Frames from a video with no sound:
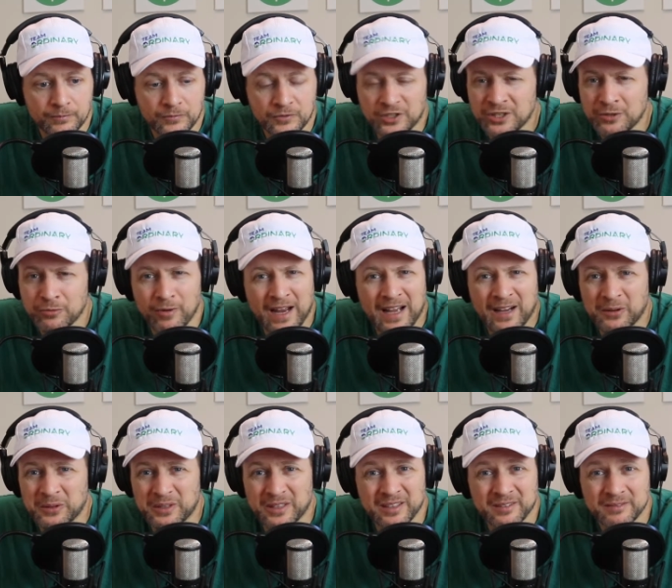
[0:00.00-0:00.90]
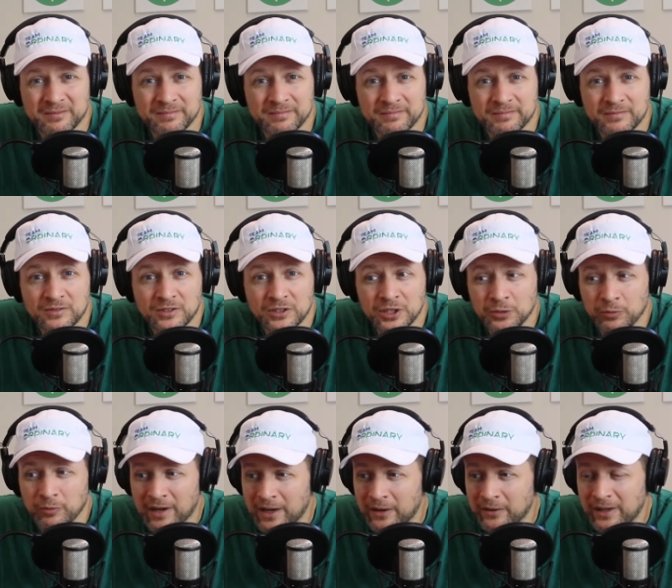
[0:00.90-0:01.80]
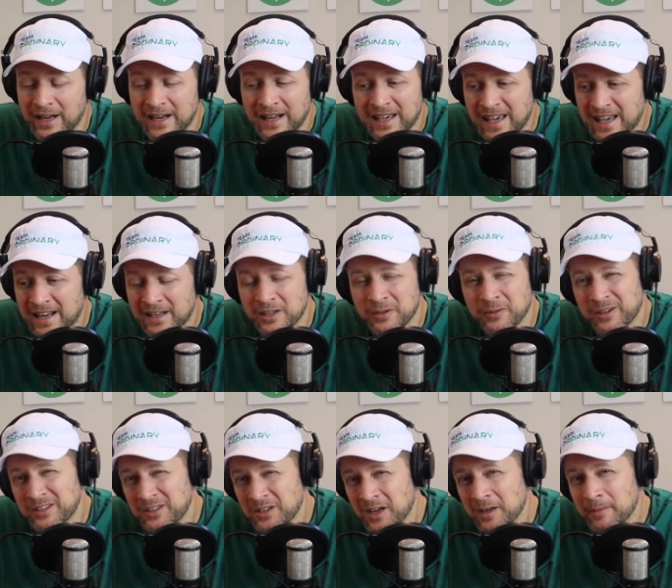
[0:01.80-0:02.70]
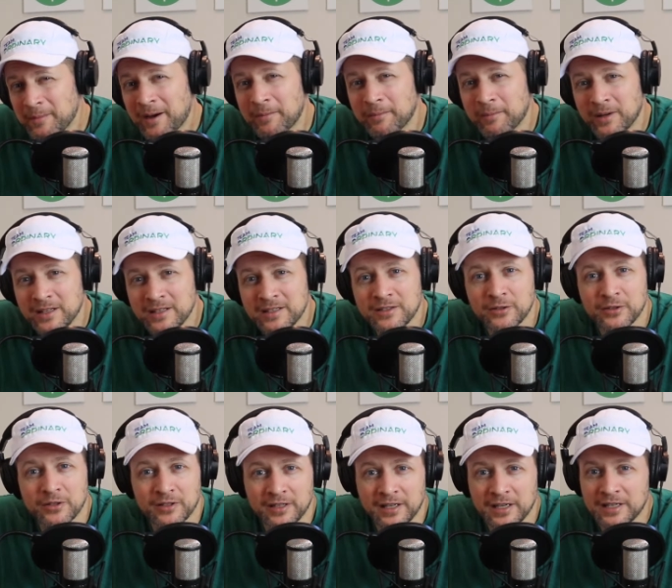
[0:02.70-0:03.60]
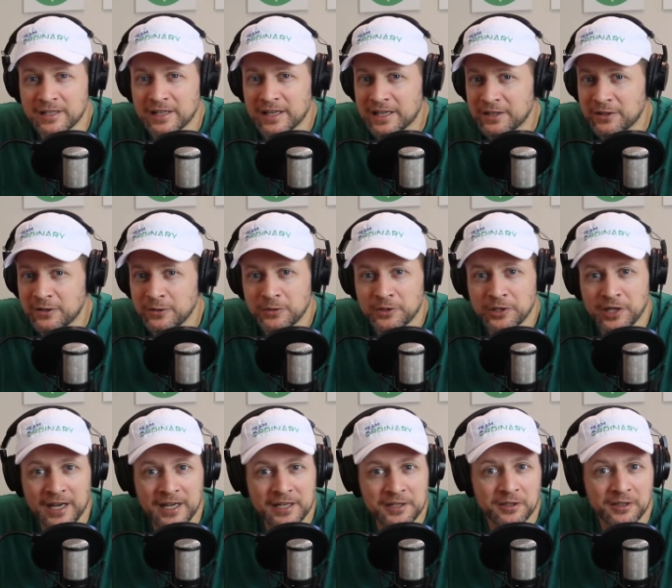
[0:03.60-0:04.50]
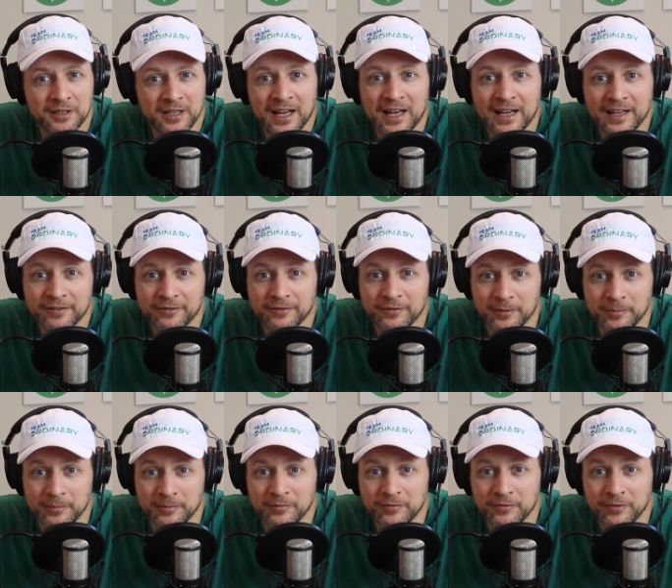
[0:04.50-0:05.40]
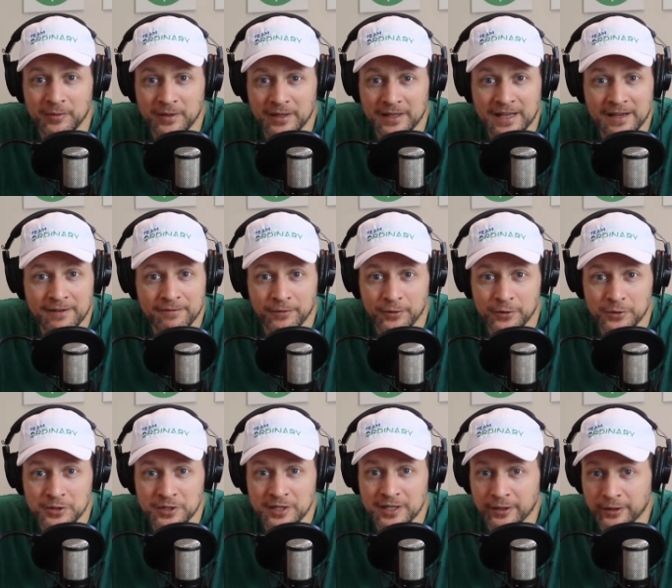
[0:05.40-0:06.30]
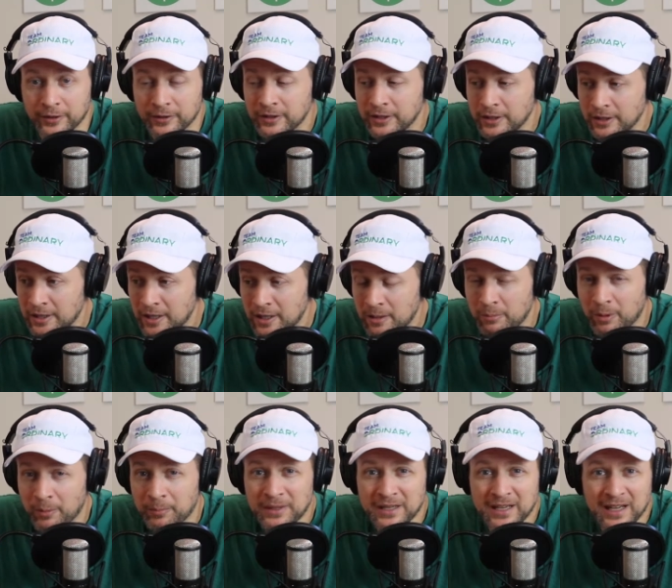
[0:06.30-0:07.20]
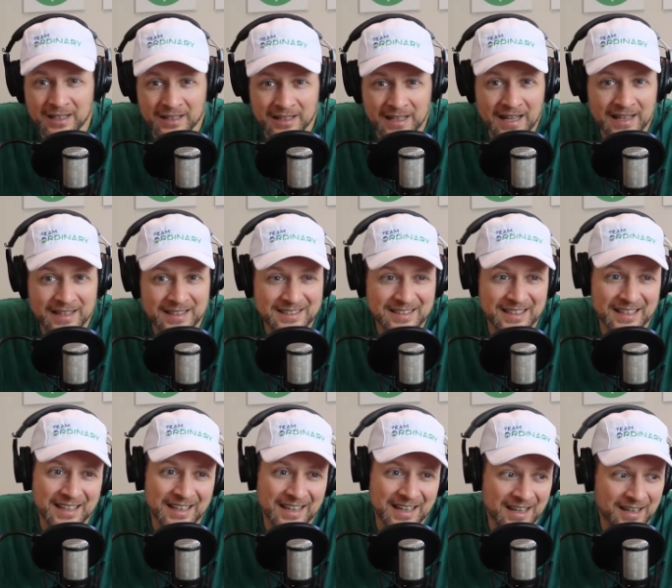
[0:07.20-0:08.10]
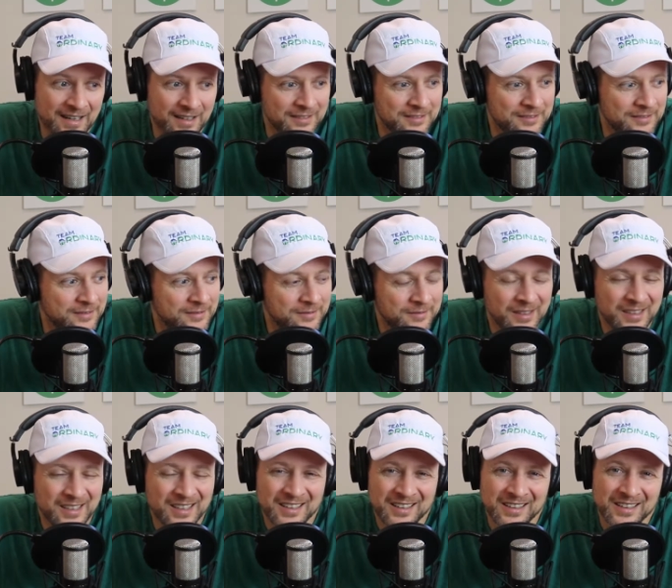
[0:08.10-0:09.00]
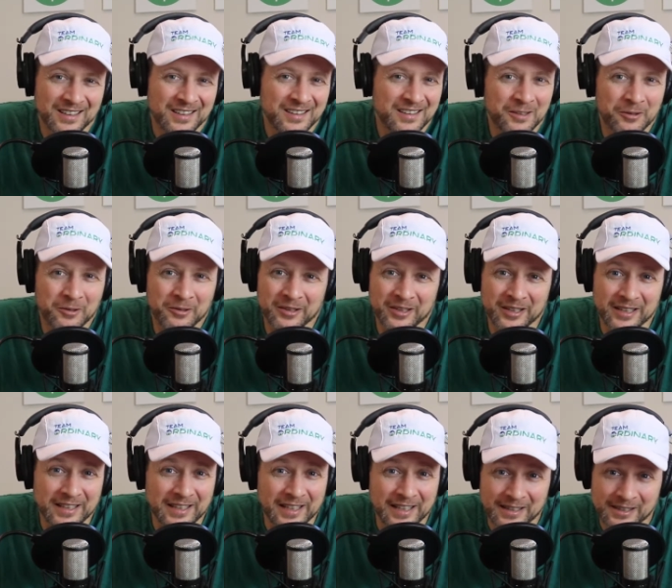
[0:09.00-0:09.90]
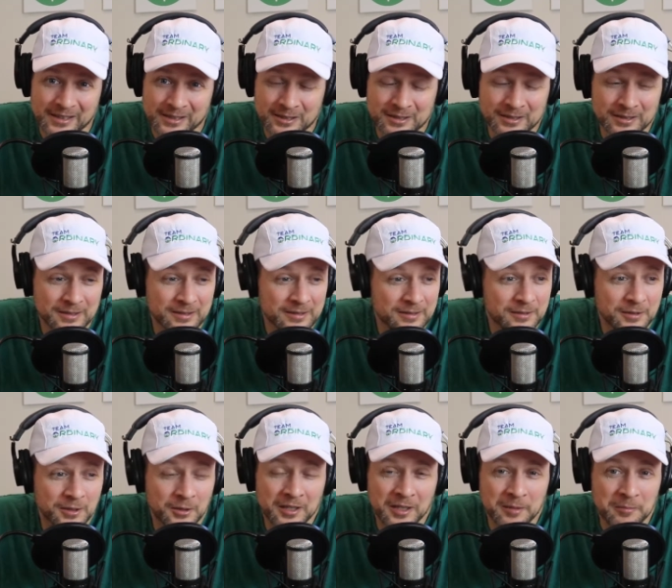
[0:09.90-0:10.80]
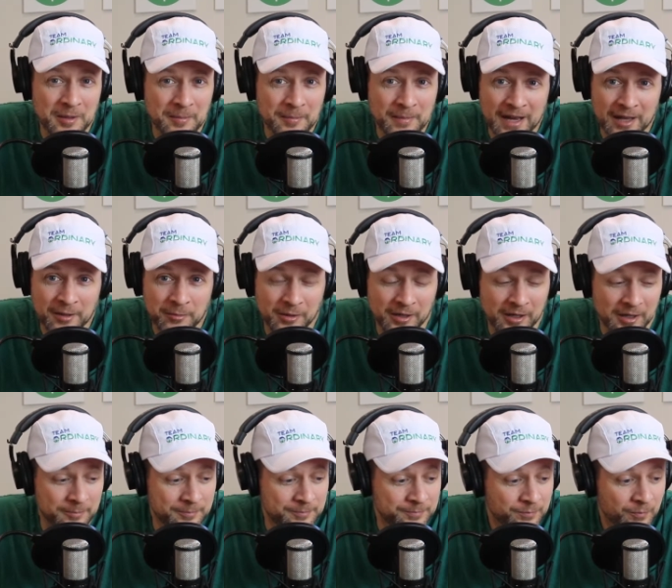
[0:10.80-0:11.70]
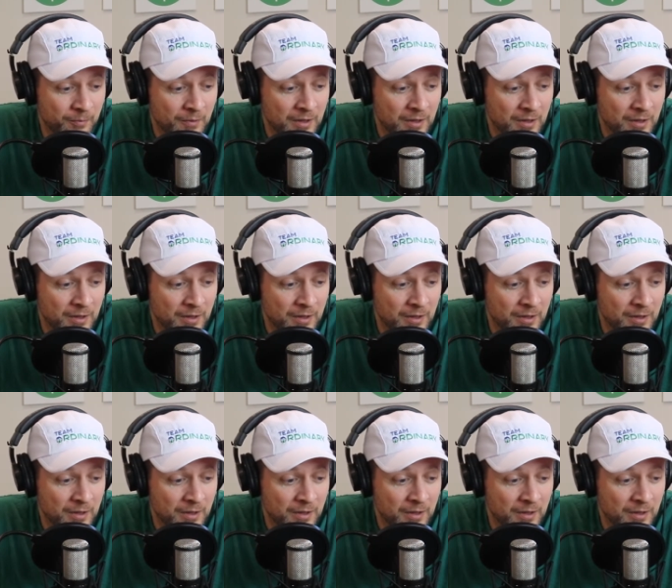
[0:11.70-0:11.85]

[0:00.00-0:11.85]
just round. And I get it. You want to talk about months, or they do change a lot from in that first year. But beyond that, it's like, no one really cares. Don't give me a math problem.